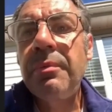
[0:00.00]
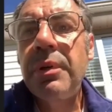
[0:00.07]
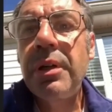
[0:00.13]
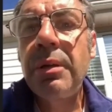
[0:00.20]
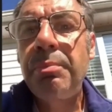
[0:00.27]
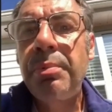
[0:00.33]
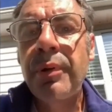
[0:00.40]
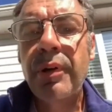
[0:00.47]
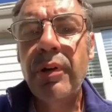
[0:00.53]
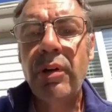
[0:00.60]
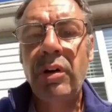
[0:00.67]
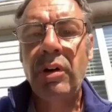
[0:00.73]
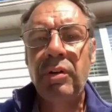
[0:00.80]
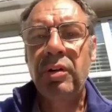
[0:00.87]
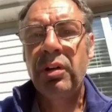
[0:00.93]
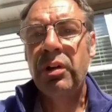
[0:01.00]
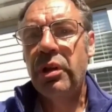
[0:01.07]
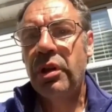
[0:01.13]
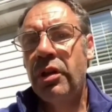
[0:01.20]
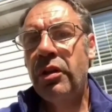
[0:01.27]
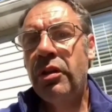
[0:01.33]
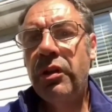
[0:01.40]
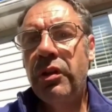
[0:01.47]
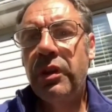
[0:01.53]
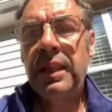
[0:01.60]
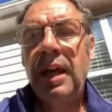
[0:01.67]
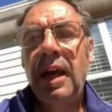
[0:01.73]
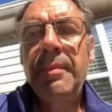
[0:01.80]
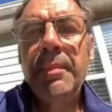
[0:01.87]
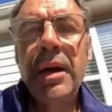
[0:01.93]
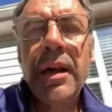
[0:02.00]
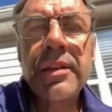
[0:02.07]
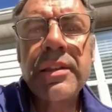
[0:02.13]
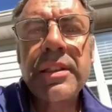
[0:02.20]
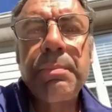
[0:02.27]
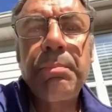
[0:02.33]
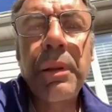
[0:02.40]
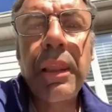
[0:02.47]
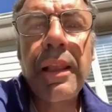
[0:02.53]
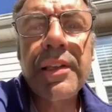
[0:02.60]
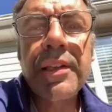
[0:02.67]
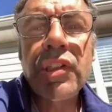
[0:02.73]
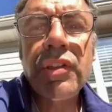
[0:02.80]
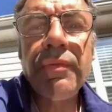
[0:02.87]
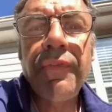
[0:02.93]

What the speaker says: I'm going to put on the eye mask plus